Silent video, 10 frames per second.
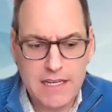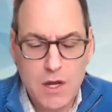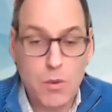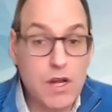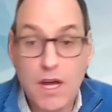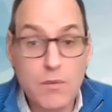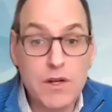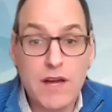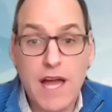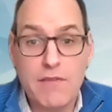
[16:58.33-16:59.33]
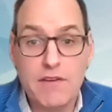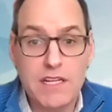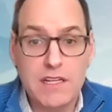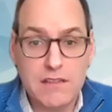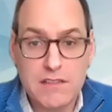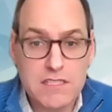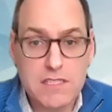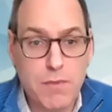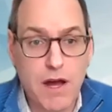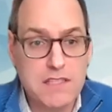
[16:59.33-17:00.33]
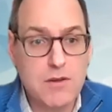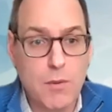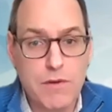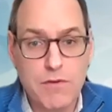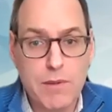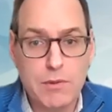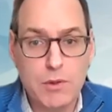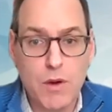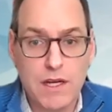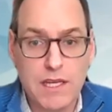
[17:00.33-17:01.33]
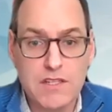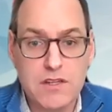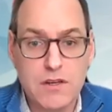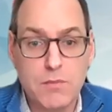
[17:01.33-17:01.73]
we don't have any spots open for people to walk into,